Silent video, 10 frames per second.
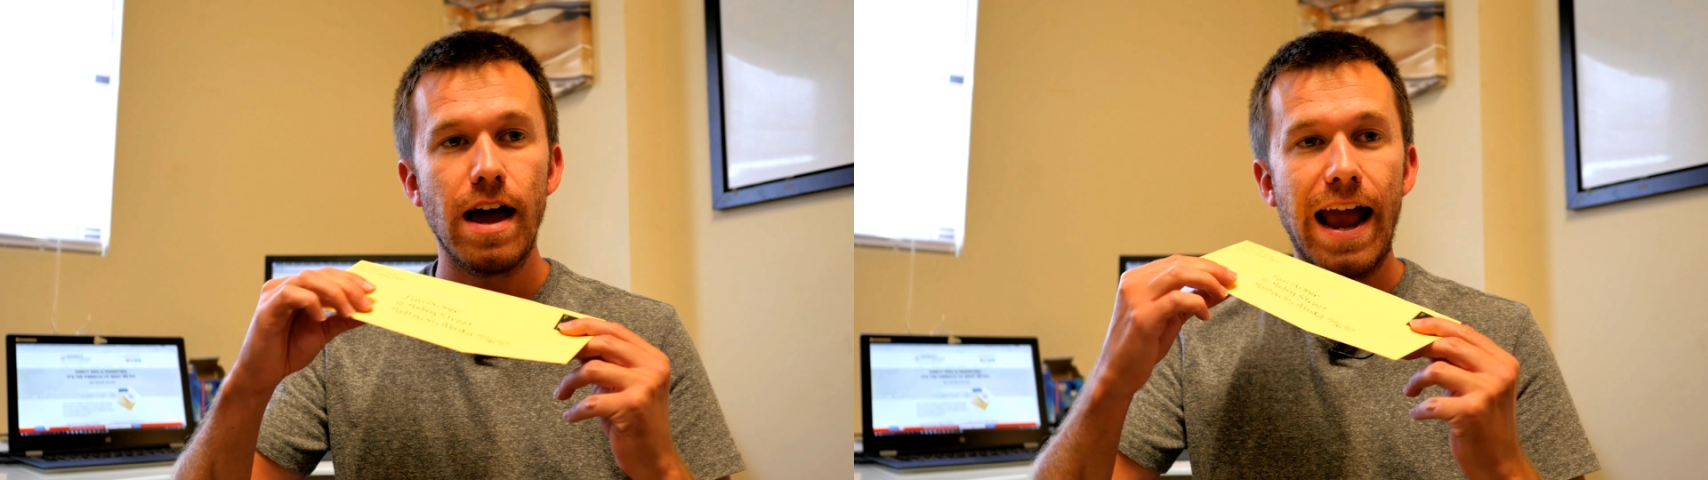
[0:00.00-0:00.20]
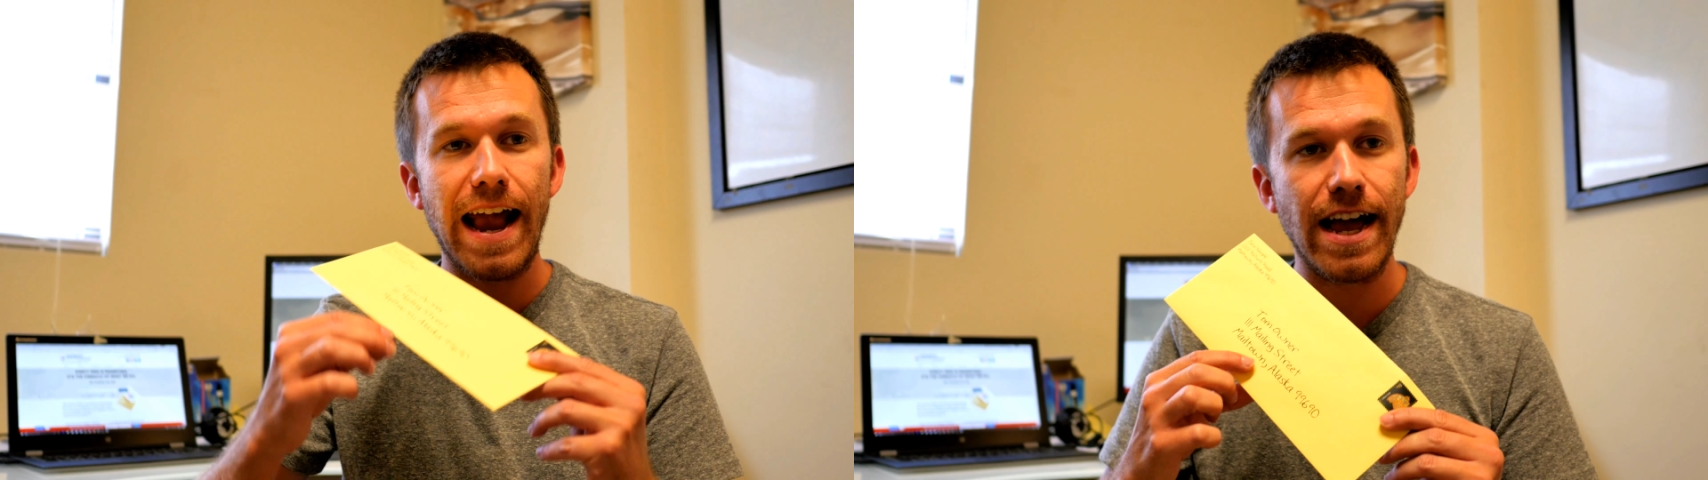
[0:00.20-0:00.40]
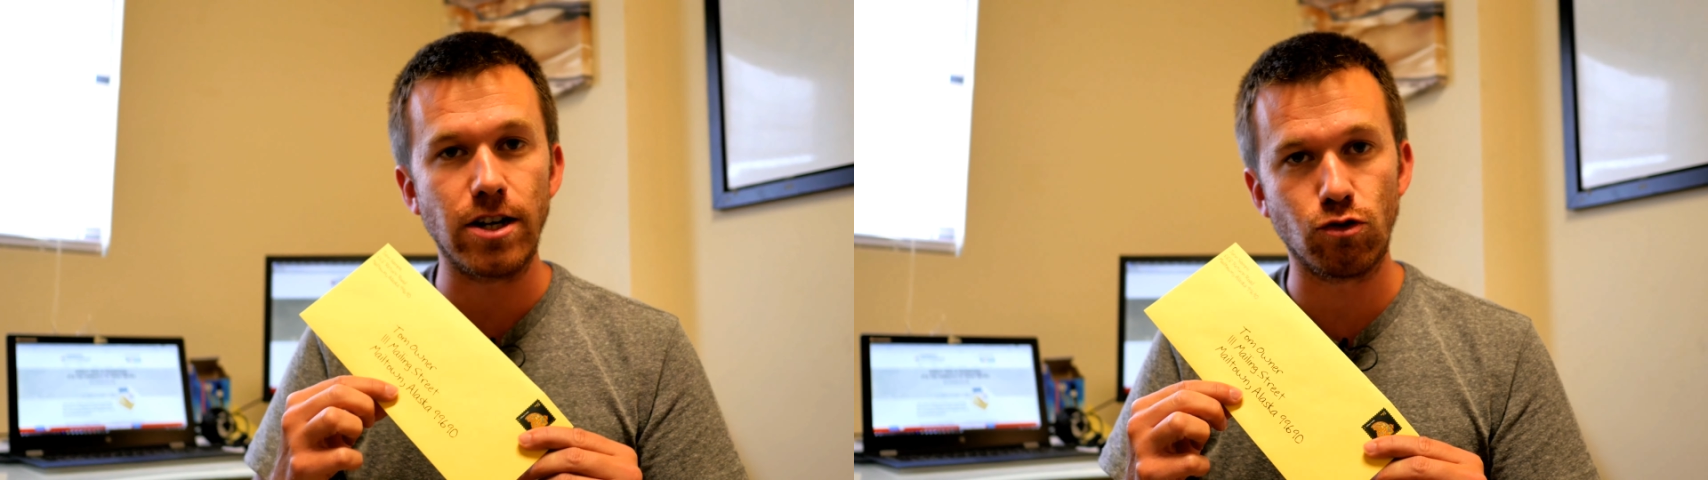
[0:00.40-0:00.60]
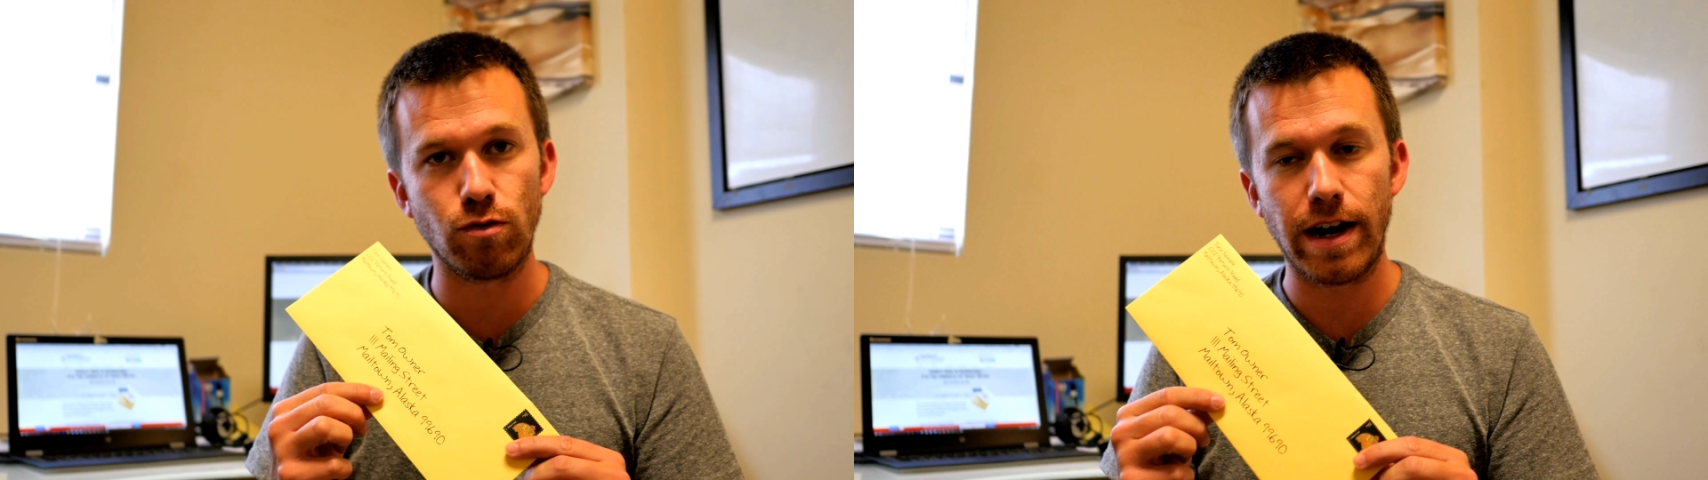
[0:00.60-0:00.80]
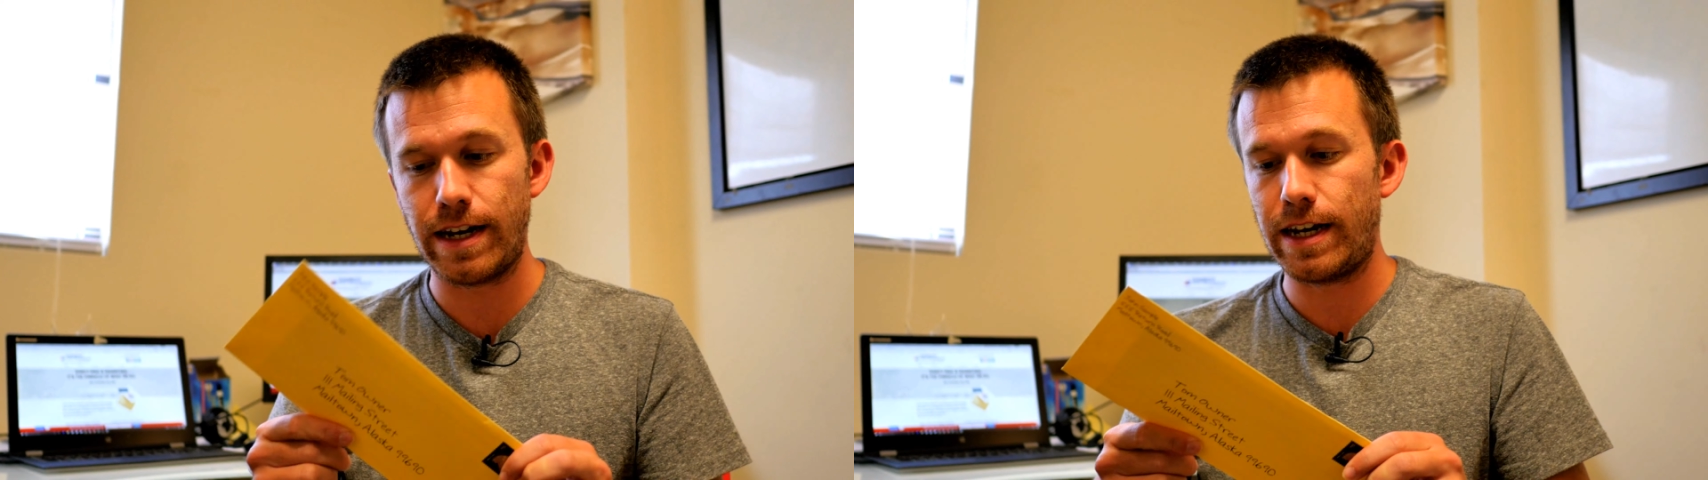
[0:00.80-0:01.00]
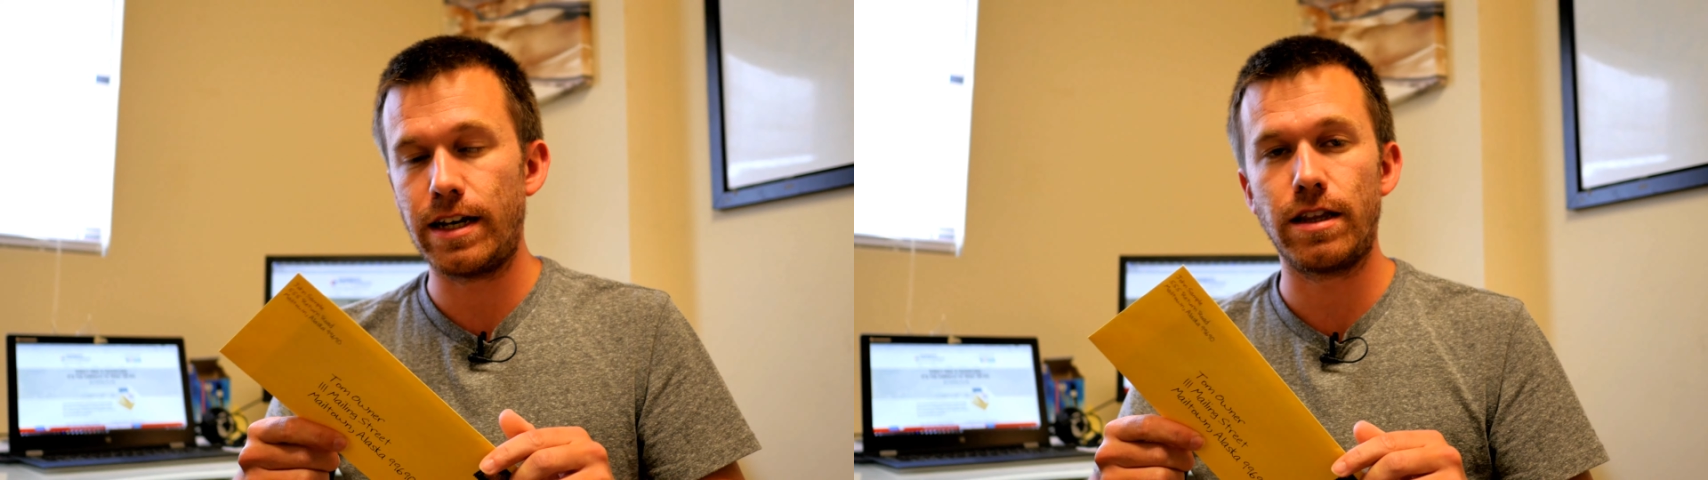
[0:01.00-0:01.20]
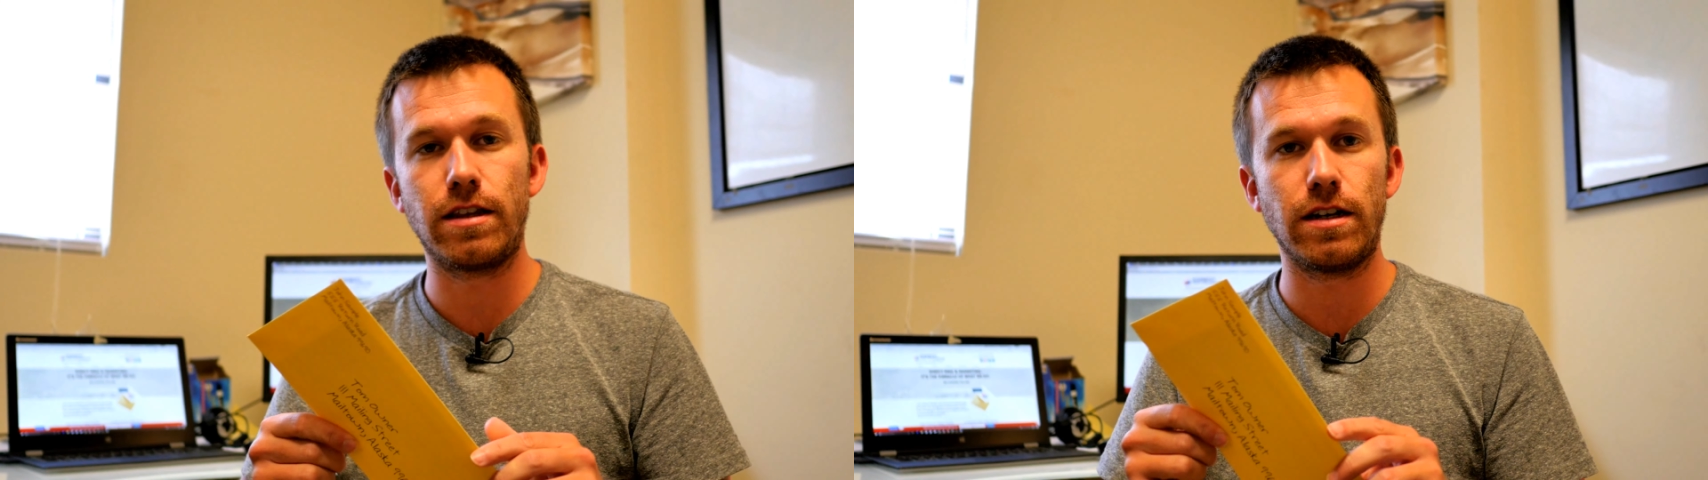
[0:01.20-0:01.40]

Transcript: handwriting,